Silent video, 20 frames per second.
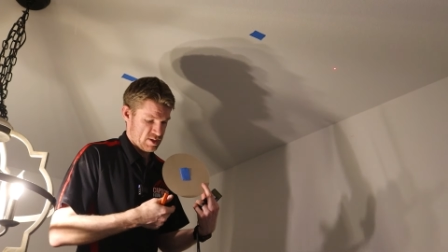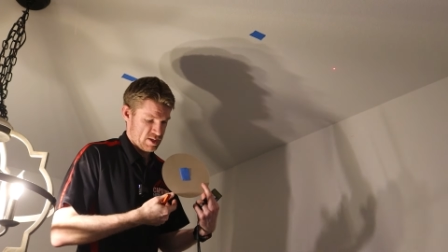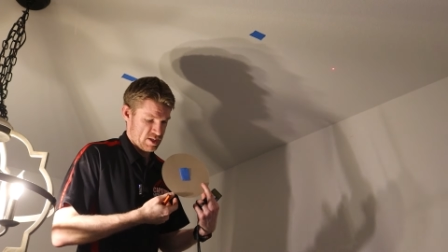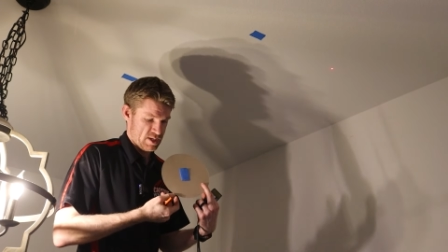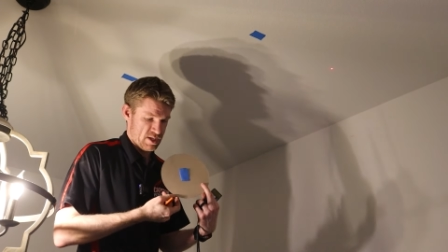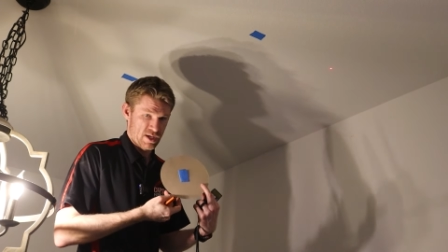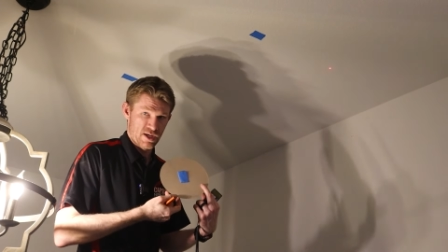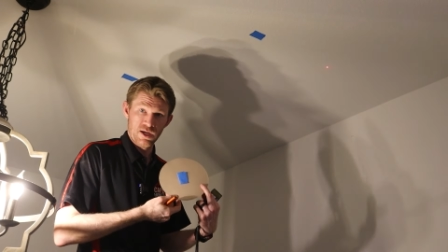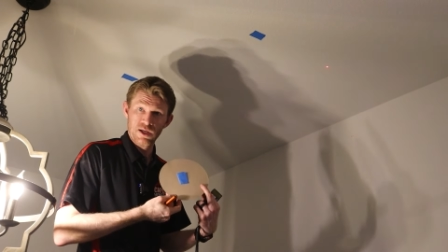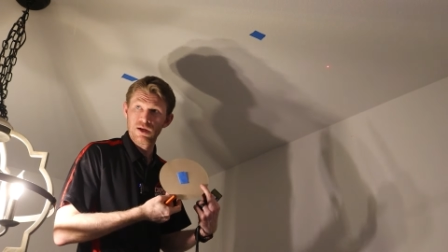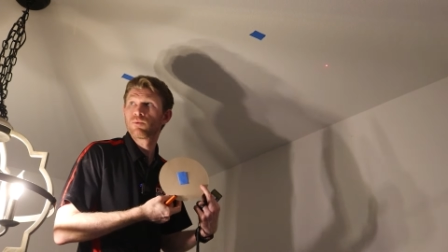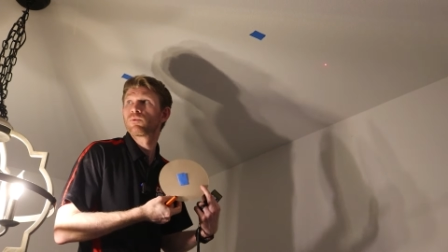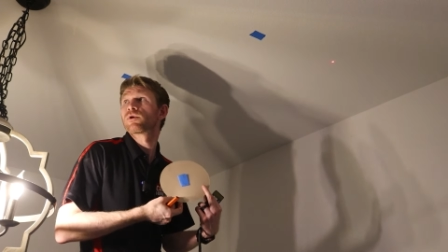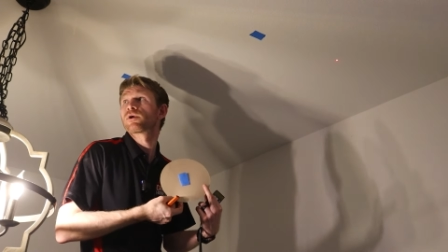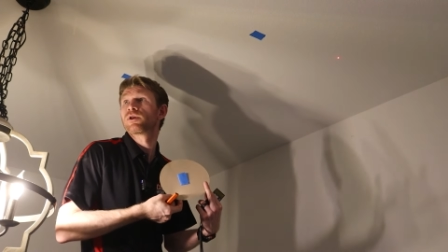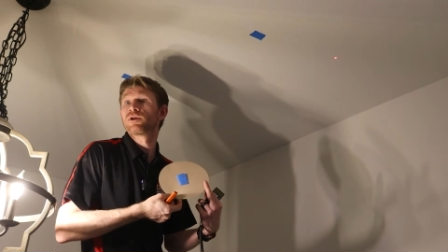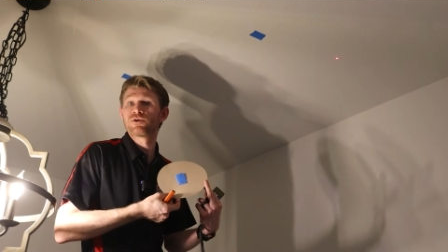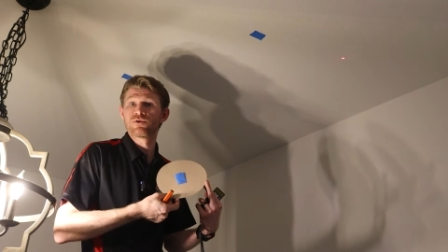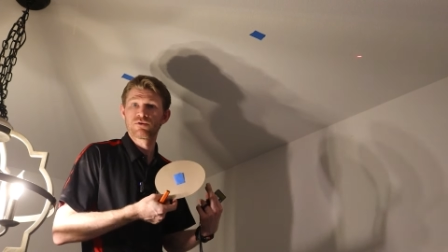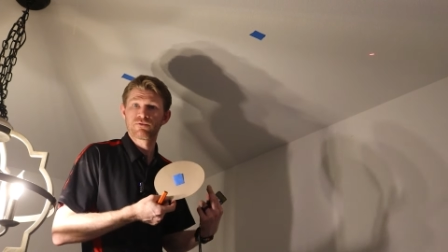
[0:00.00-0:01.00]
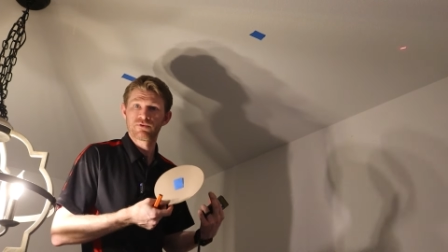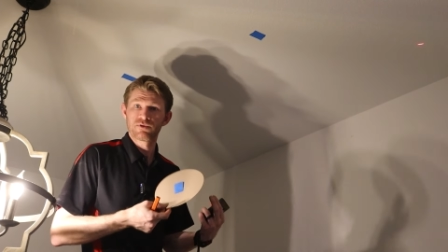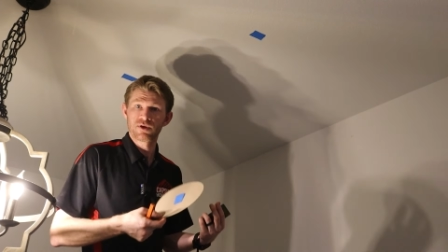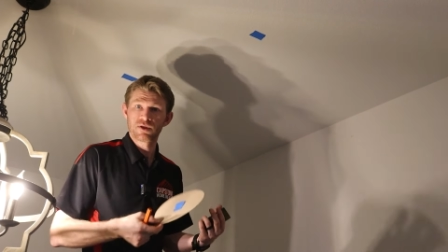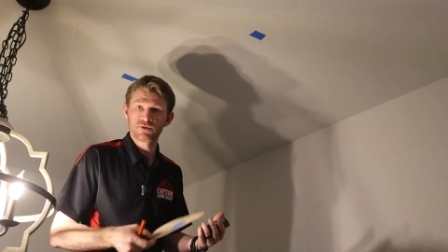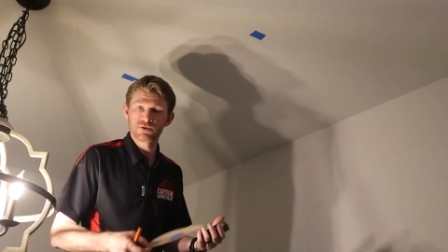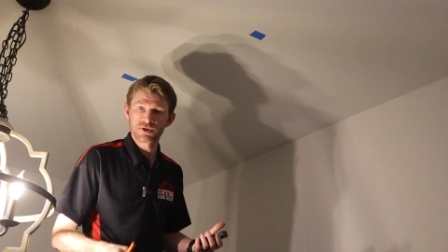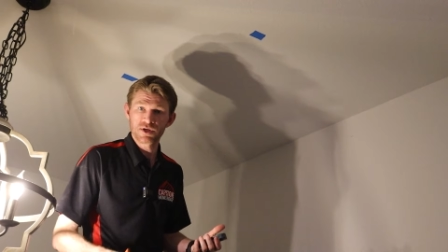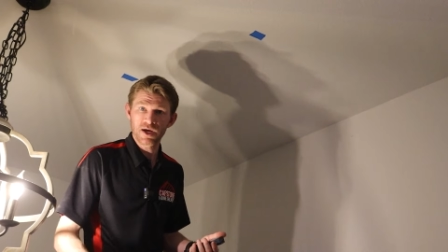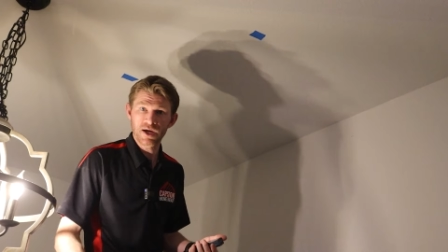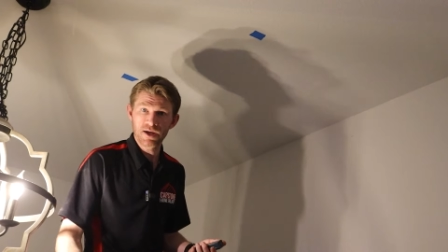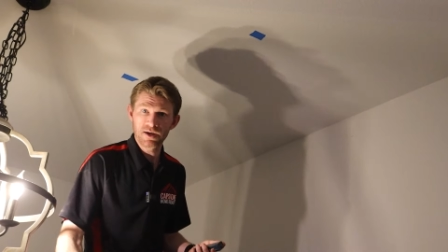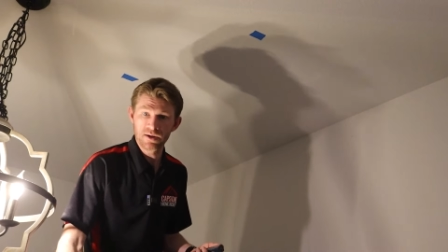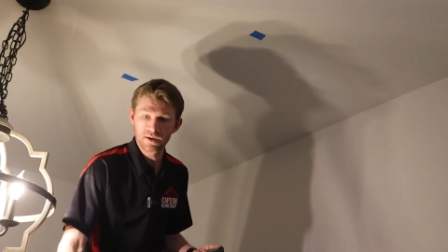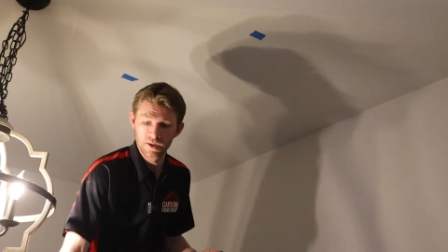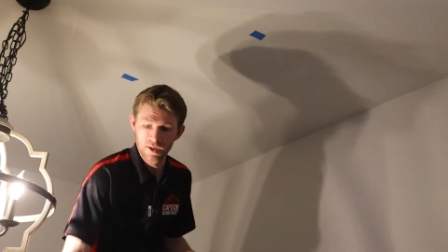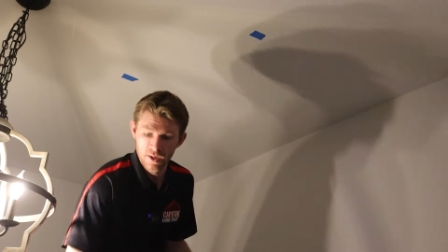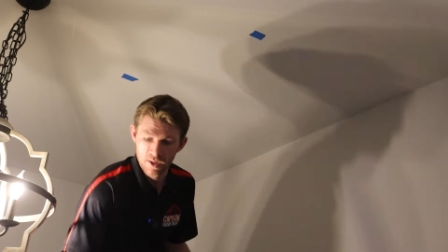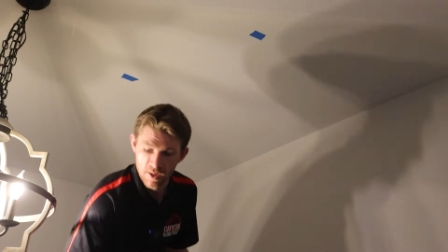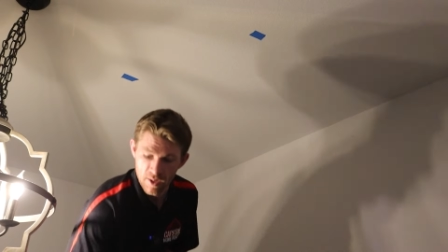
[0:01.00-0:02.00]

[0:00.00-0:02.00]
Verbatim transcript: and we're gonna do it for the other side